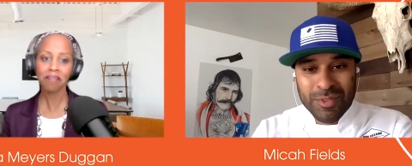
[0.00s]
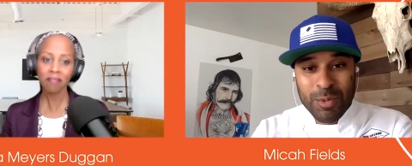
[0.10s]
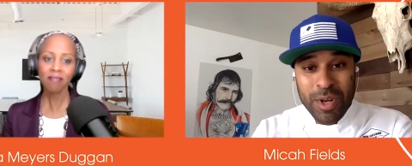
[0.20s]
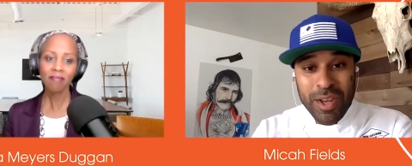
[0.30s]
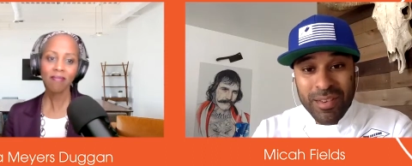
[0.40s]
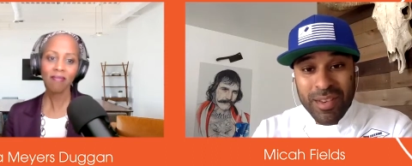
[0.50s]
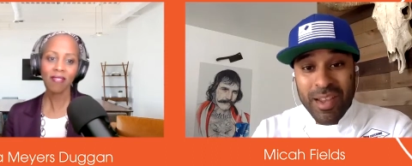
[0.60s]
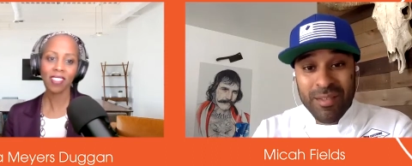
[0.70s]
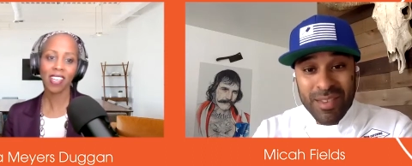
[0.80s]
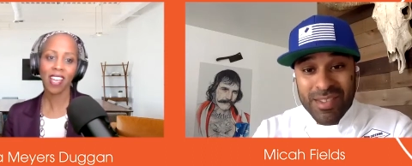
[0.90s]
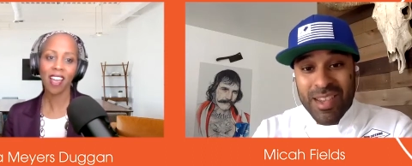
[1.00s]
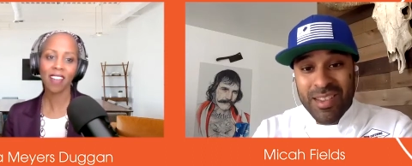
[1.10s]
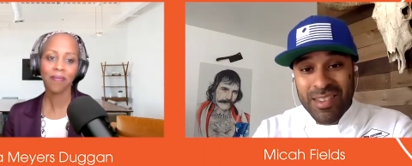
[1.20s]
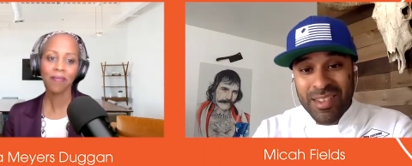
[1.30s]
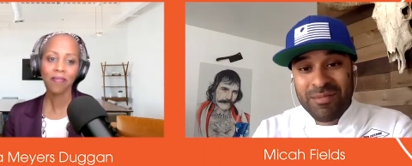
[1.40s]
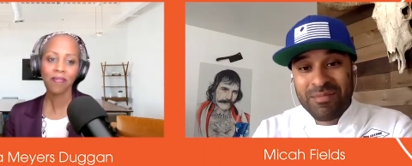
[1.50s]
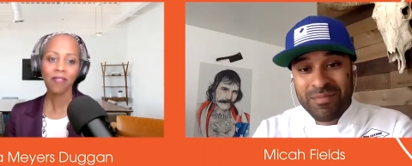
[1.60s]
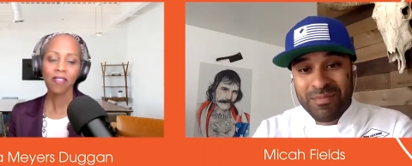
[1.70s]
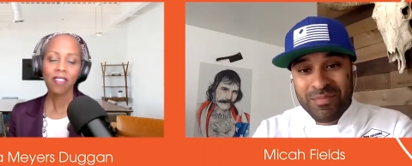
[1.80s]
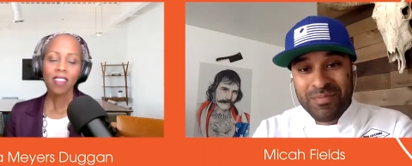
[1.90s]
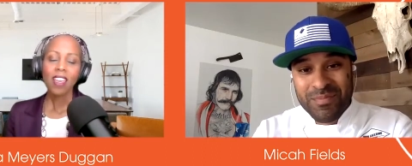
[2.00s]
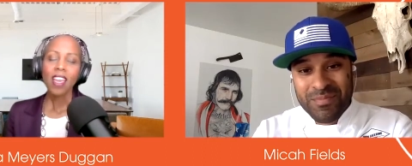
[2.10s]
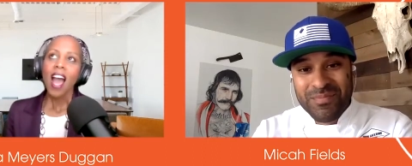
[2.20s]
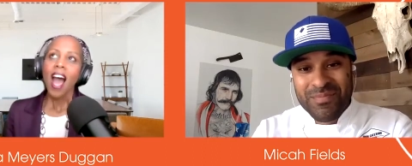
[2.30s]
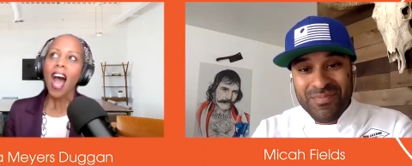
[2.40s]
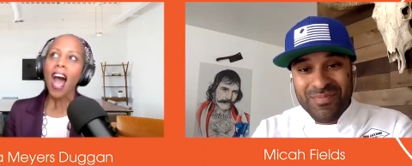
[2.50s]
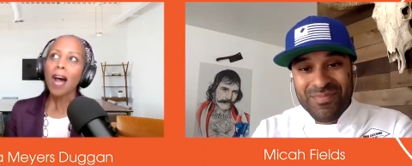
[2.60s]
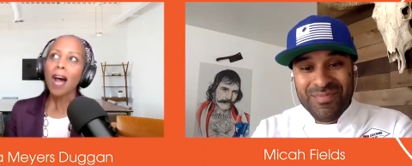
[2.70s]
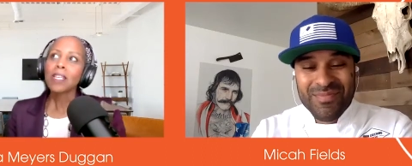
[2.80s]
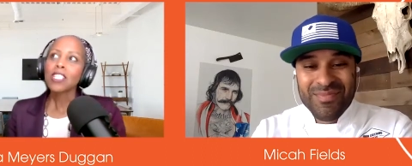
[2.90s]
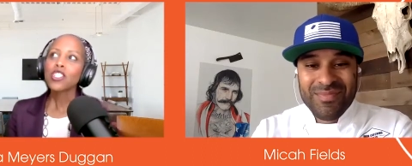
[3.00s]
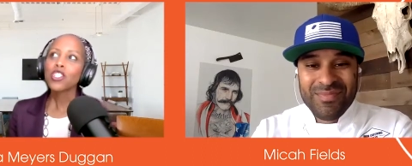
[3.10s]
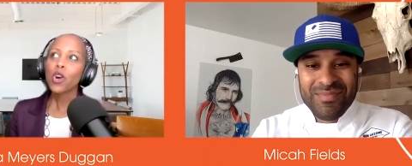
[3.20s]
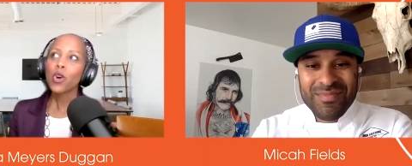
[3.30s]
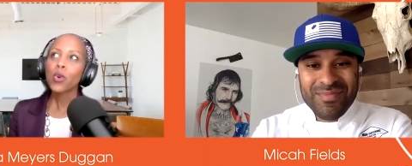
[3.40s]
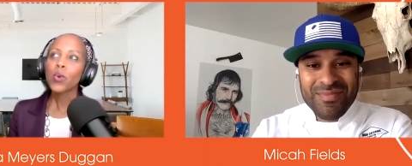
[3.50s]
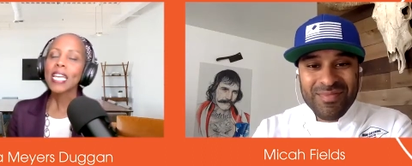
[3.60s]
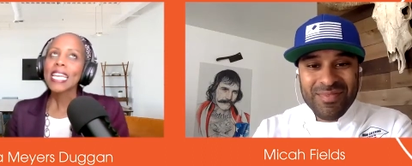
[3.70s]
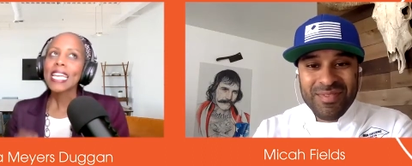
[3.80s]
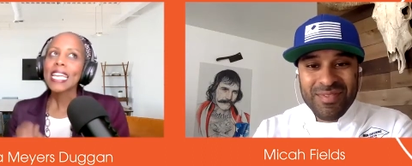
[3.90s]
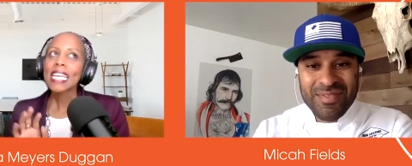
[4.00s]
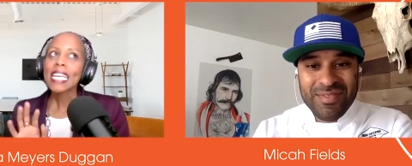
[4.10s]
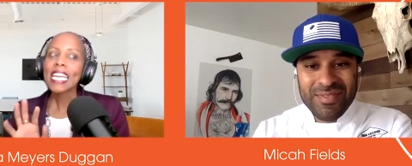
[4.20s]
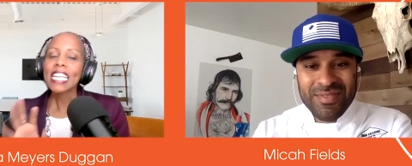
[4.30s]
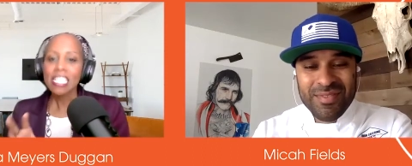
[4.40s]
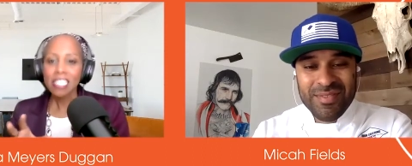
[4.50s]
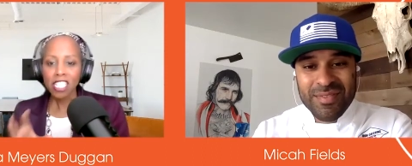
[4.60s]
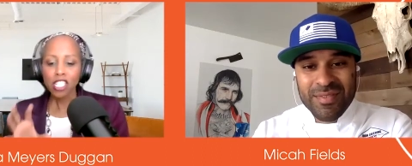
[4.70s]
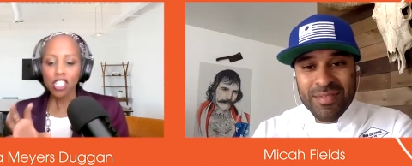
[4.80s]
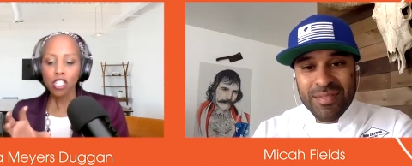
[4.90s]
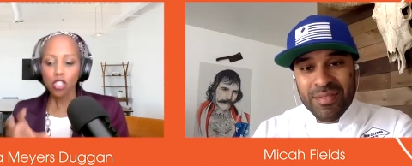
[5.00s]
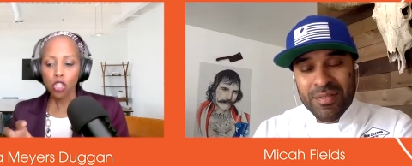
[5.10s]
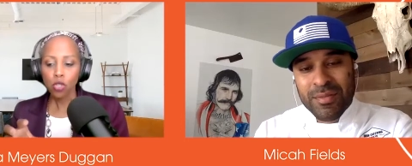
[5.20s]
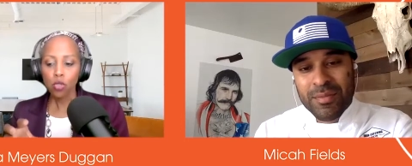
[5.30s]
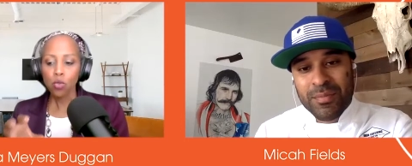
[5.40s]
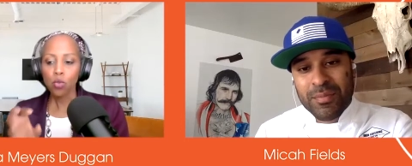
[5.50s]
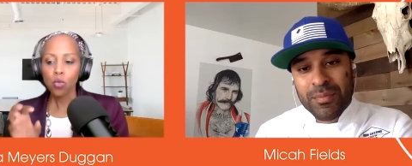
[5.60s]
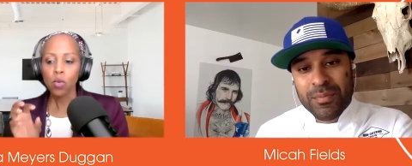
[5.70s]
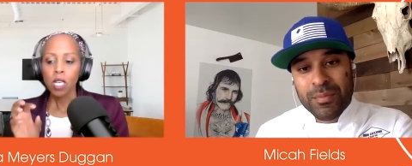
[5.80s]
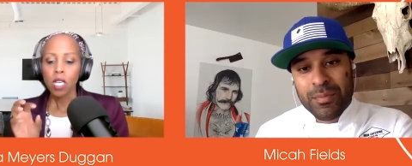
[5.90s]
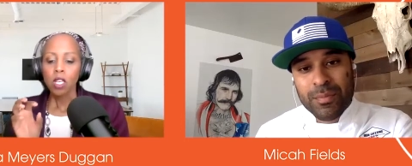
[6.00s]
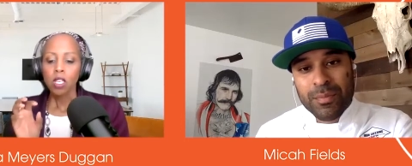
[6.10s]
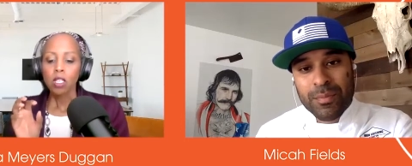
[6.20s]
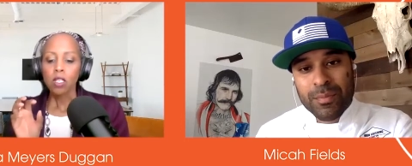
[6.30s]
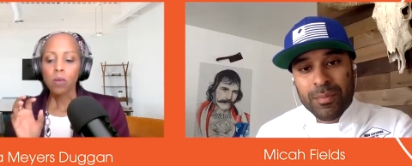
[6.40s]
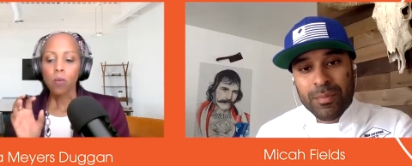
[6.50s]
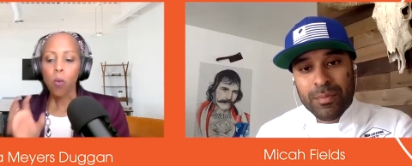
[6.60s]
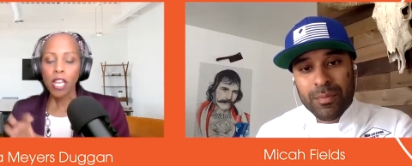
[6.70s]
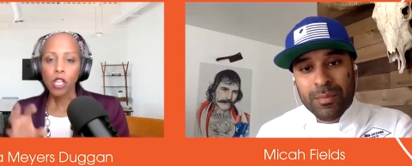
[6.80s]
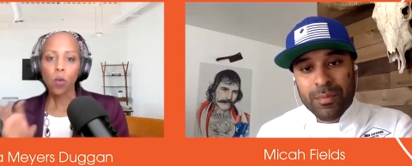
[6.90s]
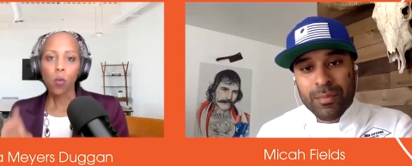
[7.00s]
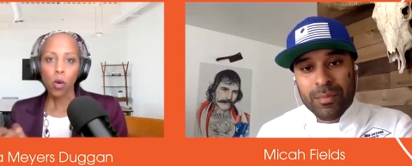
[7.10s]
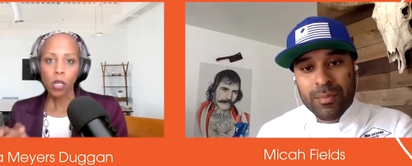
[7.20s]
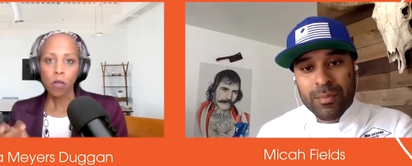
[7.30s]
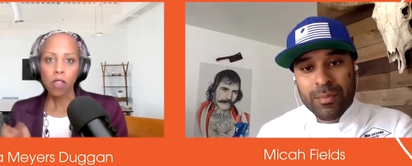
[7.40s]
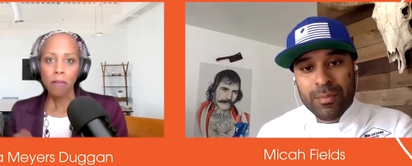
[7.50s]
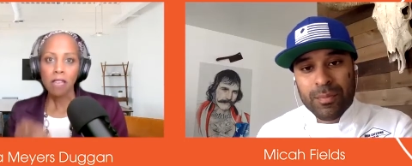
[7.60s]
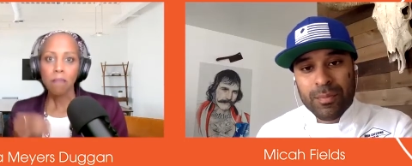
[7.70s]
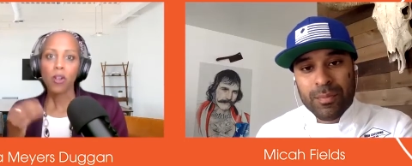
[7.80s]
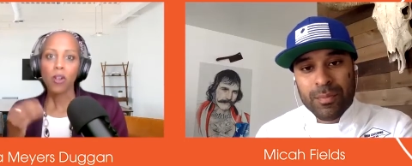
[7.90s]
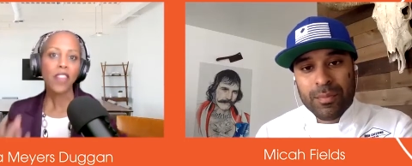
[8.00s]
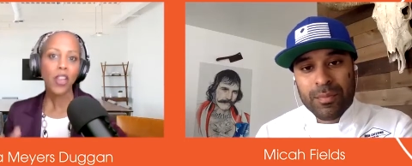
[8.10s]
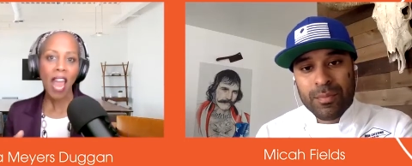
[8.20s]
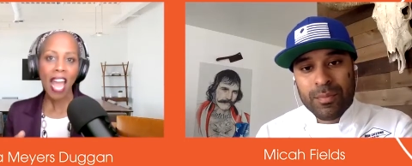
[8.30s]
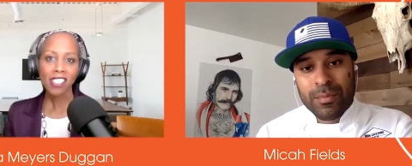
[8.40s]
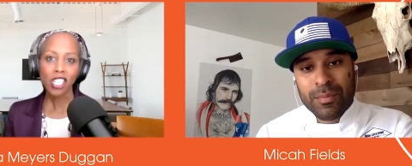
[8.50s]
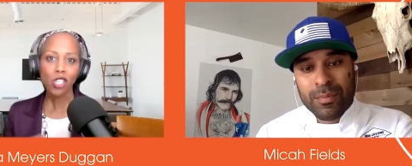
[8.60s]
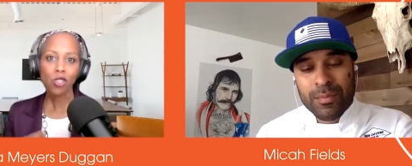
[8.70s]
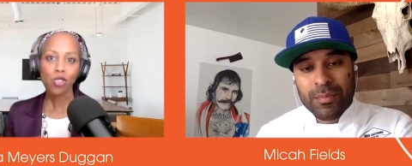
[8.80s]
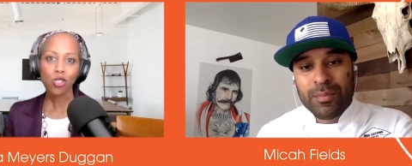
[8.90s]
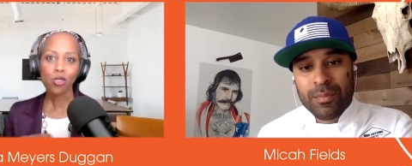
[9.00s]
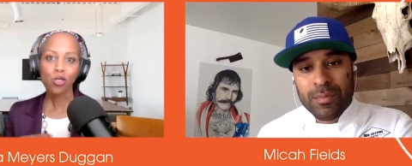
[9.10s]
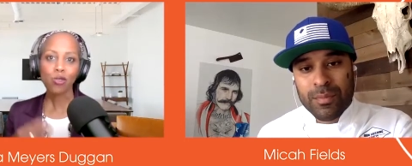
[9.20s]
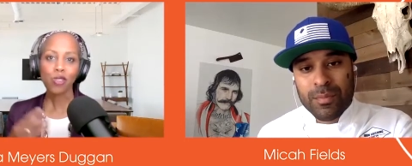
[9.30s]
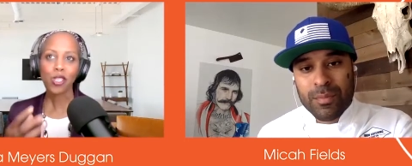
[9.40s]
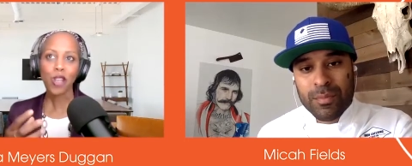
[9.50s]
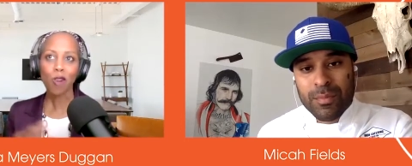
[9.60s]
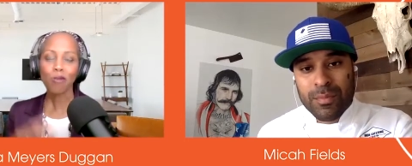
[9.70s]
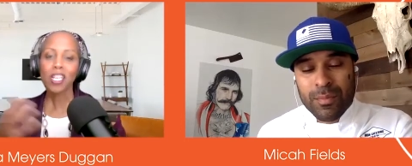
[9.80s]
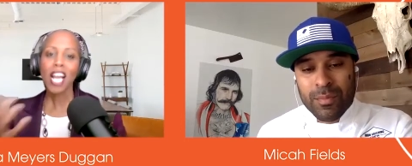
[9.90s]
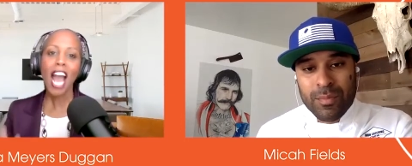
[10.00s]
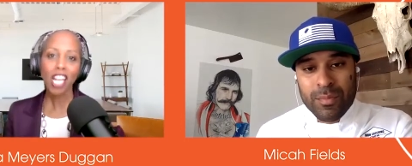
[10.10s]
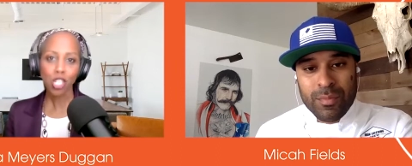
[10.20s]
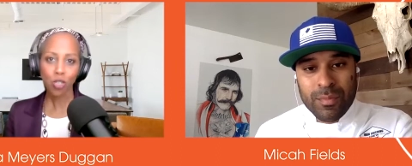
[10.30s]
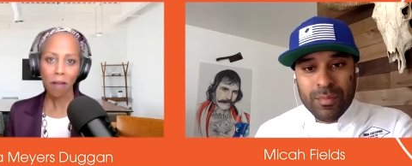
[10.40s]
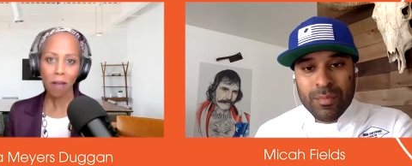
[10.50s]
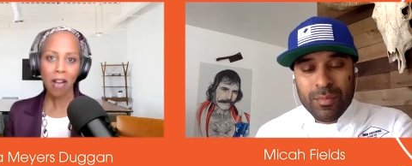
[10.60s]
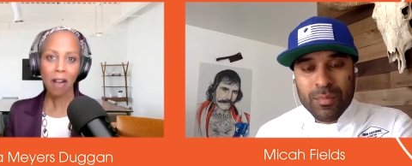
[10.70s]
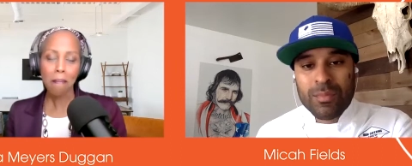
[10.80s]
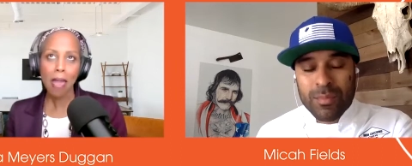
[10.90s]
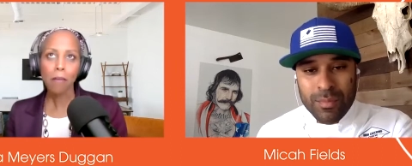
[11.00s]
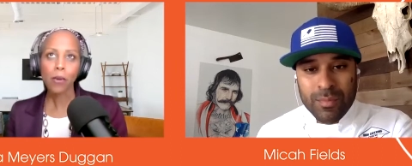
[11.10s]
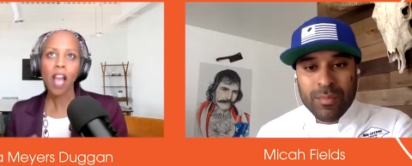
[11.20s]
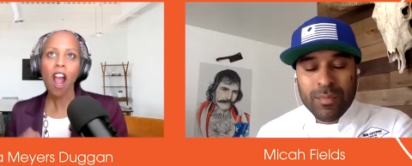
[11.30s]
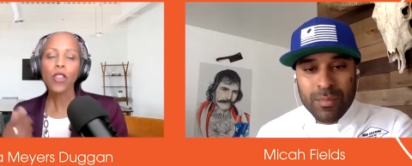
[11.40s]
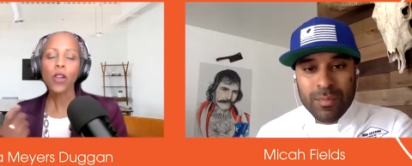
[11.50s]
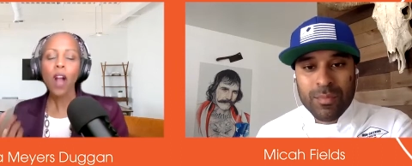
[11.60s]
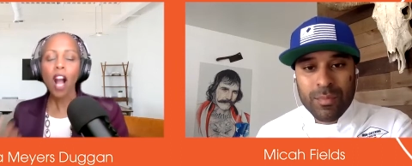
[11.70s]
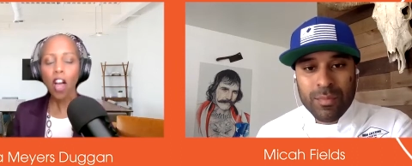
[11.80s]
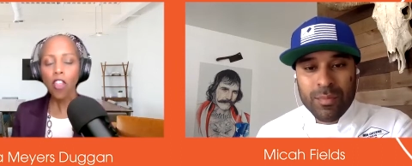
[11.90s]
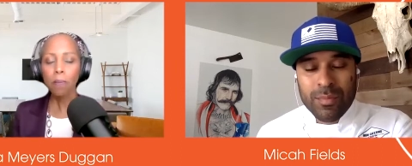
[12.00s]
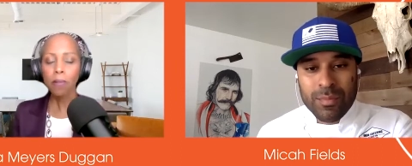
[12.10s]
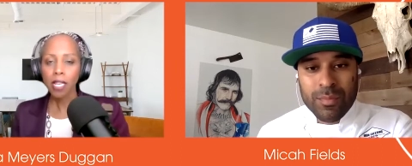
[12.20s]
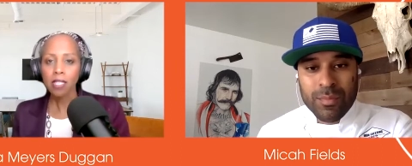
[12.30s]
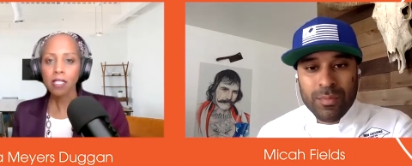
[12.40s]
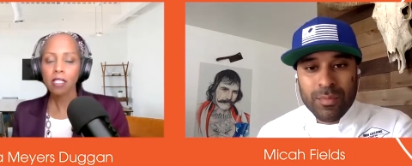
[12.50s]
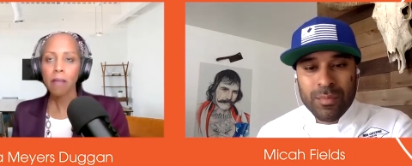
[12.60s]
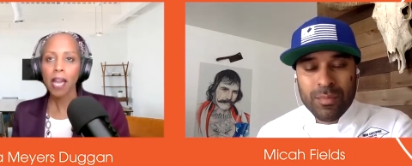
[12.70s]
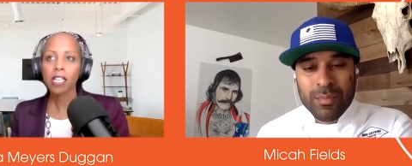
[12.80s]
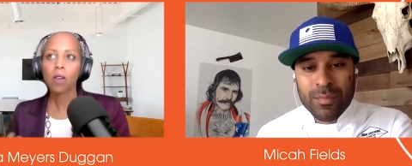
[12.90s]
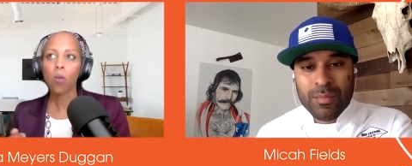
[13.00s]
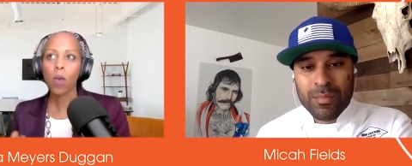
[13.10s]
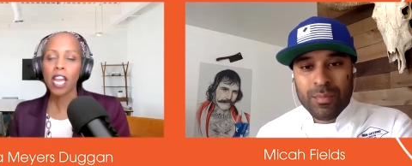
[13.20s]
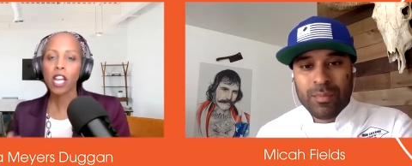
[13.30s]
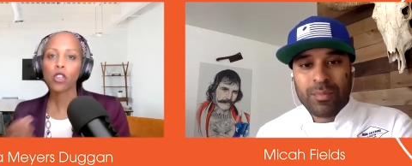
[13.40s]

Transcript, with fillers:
Speaker 1: Right. Yeah,
Speaker 2: yeah. Exactly. Um, so in addition to when you're working with people and they're asking you to, you know, conjure up a memory, are there other places, Micah, where